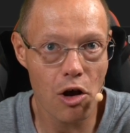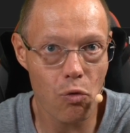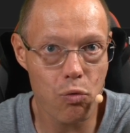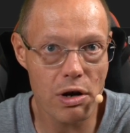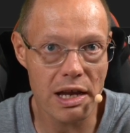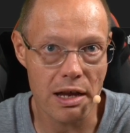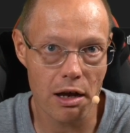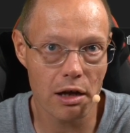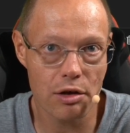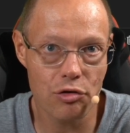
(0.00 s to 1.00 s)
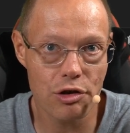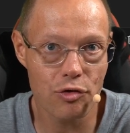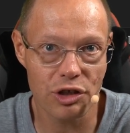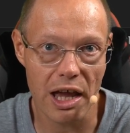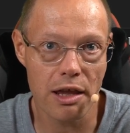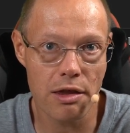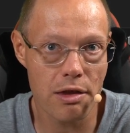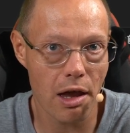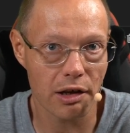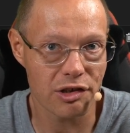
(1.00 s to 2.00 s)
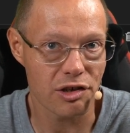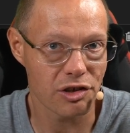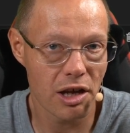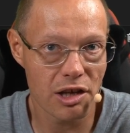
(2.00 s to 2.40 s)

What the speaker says: we had to use indexes